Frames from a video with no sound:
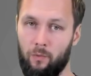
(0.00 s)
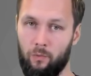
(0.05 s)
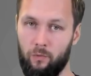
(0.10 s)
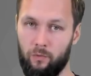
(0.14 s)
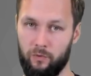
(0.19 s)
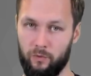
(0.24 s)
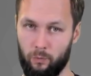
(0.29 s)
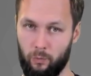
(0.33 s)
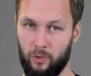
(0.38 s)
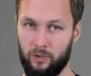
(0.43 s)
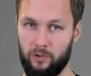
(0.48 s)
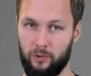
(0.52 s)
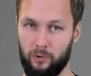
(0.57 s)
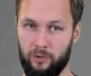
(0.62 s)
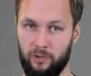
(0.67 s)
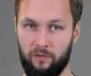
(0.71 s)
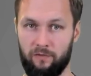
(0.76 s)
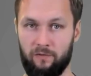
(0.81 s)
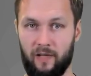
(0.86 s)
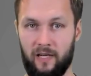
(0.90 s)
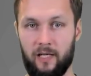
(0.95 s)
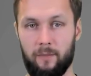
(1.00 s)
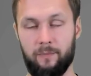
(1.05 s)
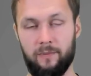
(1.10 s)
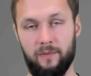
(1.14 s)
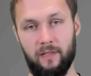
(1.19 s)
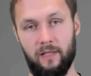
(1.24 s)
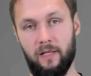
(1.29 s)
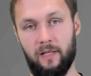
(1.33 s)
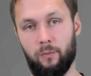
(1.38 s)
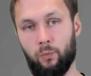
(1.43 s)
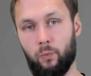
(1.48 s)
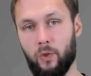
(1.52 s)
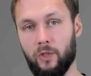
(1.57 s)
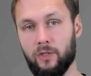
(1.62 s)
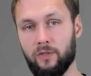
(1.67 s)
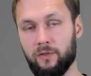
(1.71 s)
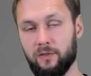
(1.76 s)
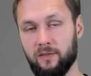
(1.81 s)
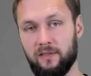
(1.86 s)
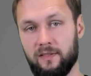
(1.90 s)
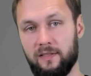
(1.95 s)
So what do you develop and
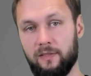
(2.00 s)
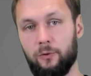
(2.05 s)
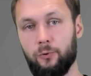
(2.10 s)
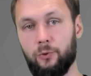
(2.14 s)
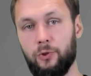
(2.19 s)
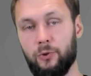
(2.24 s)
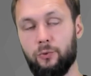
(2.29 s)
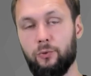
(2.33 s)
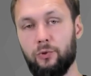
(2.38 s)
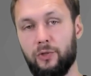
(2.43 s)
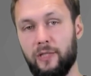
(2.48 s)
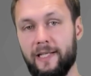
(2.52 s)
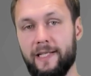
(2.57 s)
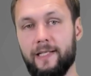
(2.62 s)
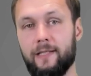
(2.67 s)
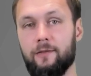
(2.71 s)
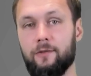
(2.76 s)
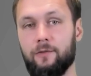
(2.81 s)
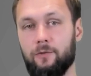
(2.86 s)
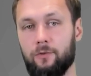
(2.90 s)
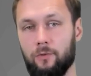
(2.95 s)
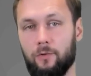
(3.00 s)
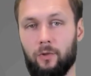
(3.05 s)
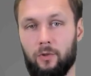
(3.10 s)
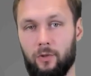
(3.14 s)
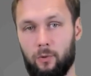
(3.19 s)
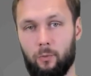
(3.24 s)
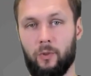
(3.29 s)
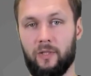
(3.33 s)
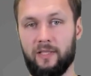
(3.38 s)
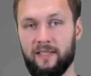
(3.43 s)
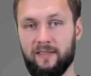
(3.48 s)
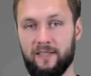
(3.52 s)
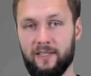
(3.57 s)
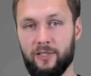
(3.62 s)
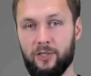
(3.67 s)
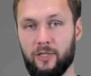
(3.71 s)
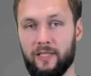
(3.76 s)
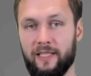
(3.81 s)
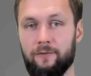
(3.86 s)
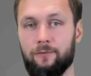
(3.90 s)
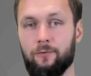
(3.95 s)
what do you need to, or what
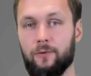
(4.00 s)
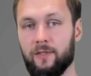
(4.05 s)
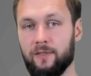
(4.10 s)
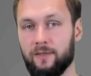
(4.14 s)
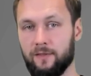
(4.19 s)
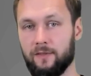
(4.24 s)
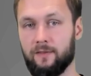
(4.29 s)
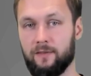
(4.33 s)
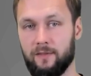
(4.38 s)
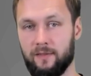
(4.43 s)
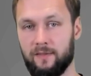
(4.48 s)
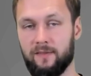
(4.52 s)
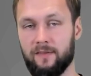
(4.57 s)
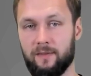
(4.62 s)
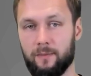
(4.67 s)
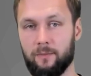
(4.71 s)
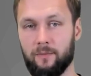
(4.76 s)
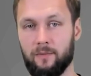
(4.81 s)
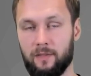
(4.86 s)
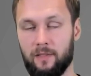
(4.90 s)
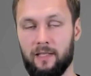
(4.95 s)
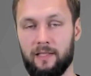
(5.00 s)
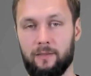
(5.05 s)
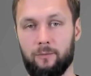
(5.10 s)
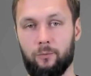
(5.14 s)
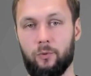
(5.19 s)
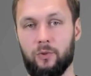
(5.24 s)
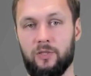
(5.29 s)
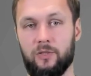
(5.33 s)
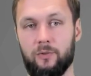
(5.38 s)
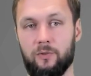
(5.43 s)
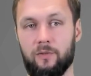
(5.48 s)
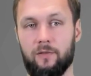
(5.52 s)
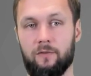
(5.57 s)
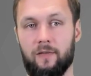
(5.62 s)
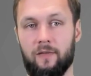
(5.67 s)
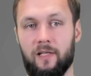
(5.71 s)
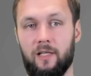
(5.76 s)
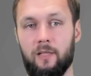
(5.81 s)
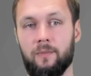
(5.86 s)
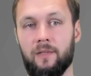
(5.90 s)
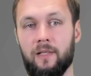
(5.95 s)
essentially influences the system, like what you
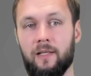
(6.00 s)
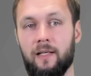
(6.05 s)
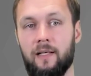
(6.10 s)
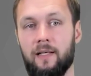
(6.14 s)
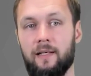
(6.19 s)
develop.